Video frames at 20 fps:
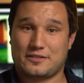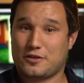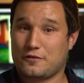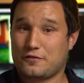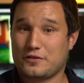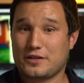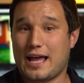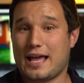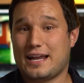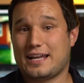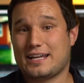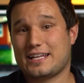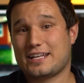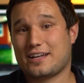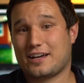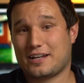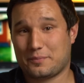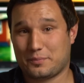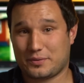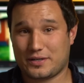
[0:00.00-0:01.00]
So if you're
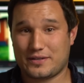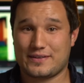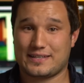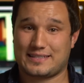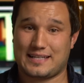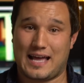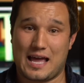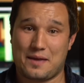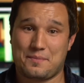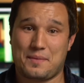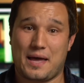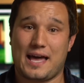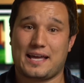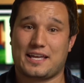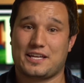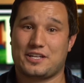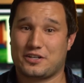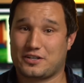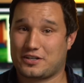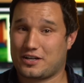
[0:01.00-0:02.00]
editing on a previous
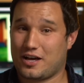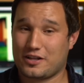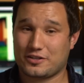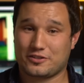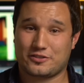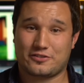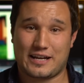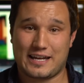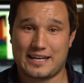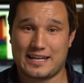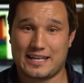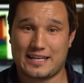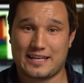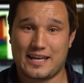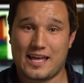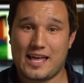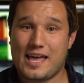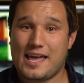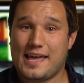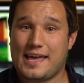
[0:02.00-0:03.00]
iMac and you're color
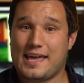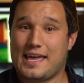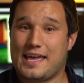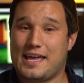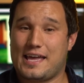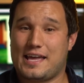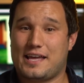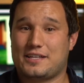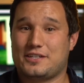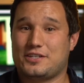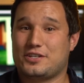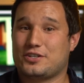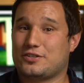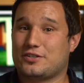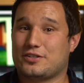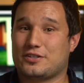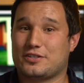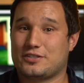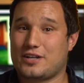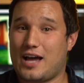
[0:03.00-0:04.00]
grading and
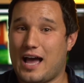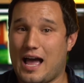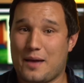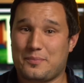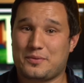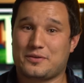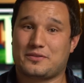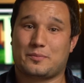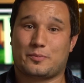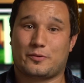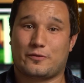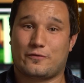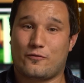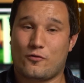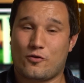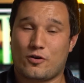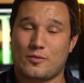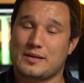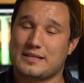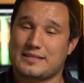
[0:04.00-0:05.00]
you're not happy with the
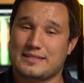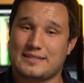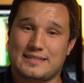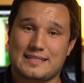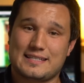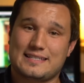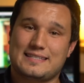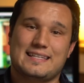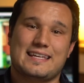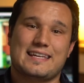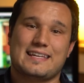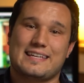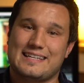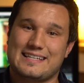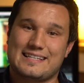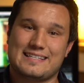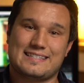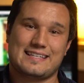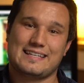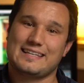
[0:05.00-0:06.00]
performance, this thing
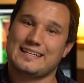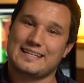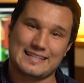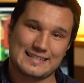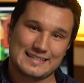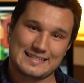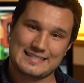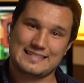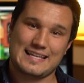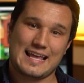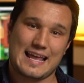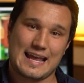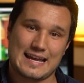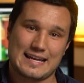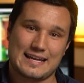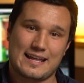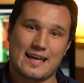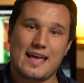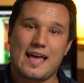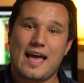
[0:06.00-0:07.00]
is
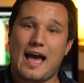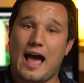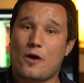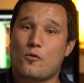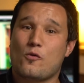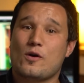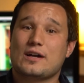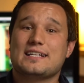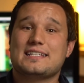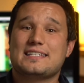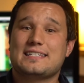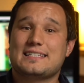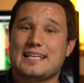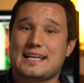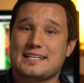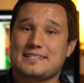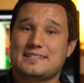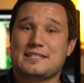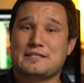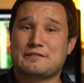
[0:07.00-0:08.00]
insane. I wanted to
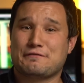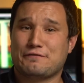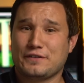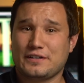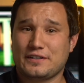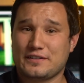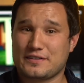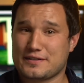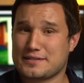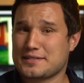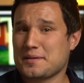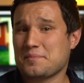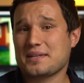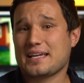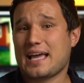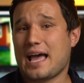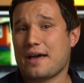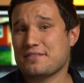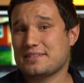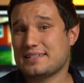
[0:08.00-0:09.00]
test this further,
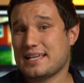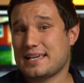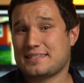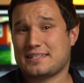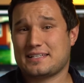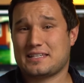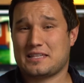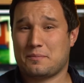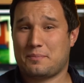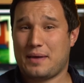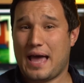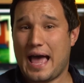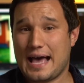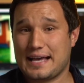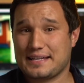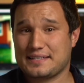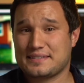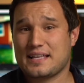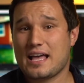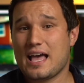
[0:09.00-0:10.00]
something I haven't tested in the
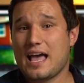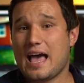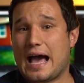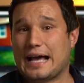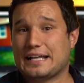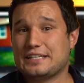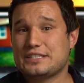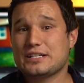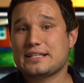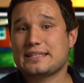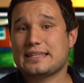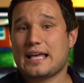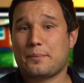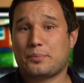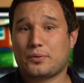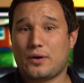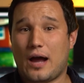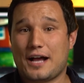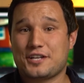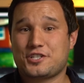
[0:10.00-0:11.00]
past. I took
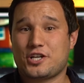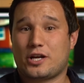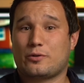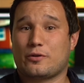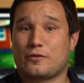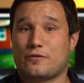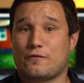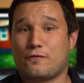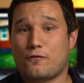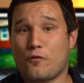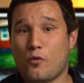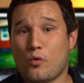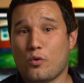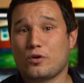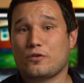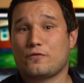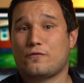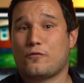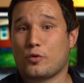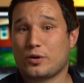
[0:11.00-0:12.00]
that project with
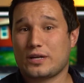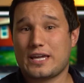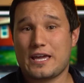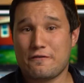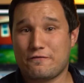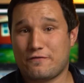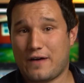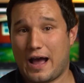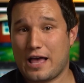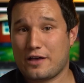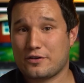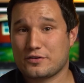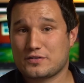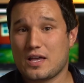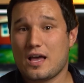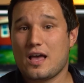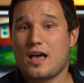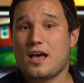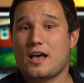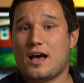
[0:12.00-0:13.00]
four 4K
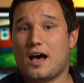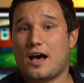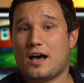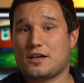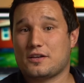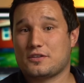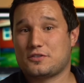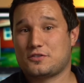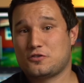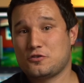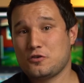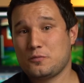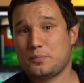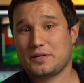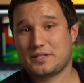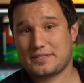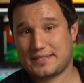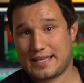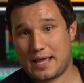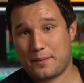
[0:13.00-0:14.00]
files, uh,
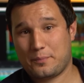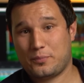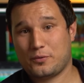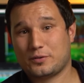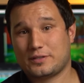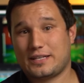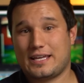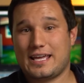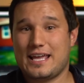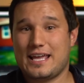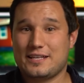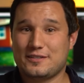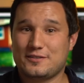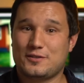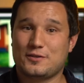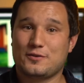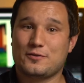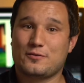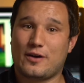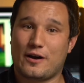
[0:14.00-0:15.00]
super sampled
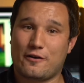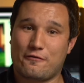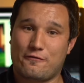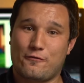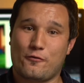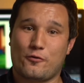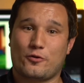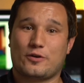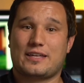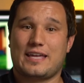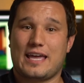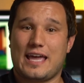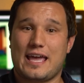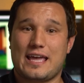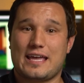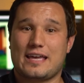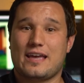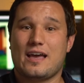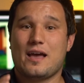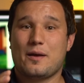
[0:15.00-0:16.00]
into a
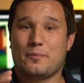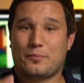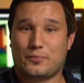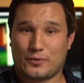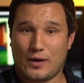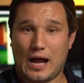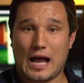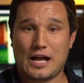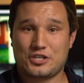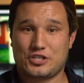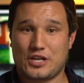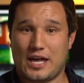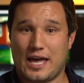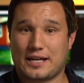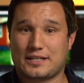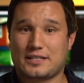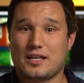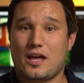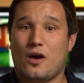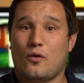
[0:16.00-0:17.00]
4K
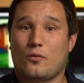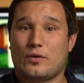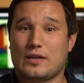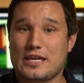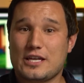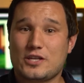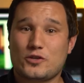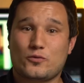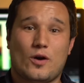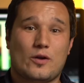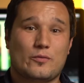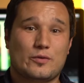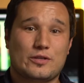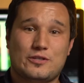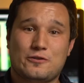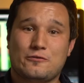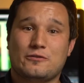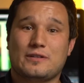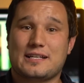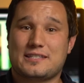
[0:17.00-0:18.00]
project each one
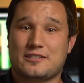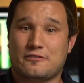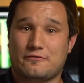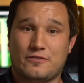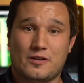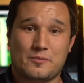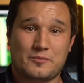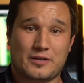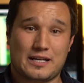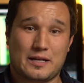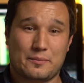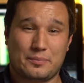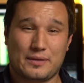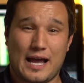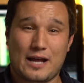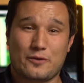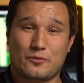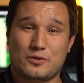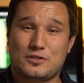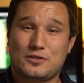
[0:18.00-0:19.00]
with two LUTs and film grain
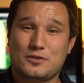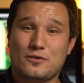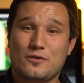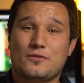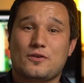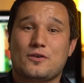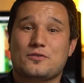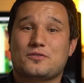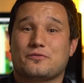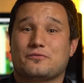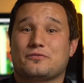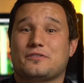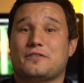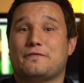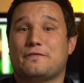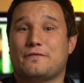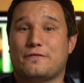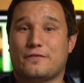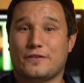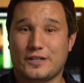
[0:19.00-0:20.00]
applied with two of those
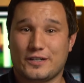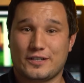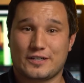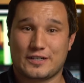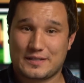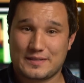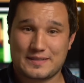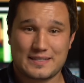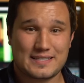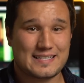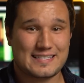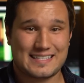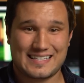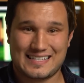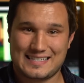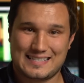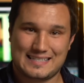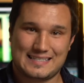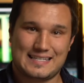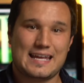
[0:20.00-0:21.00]
reverse. This is
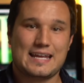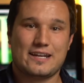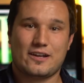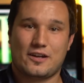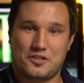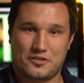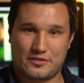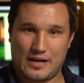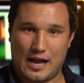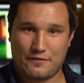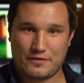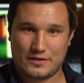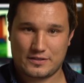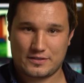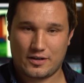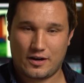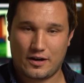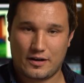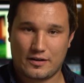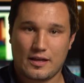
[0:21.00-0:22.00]
insane on your
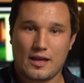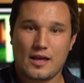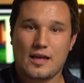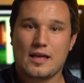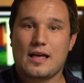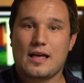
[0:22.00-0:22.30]
graphics card.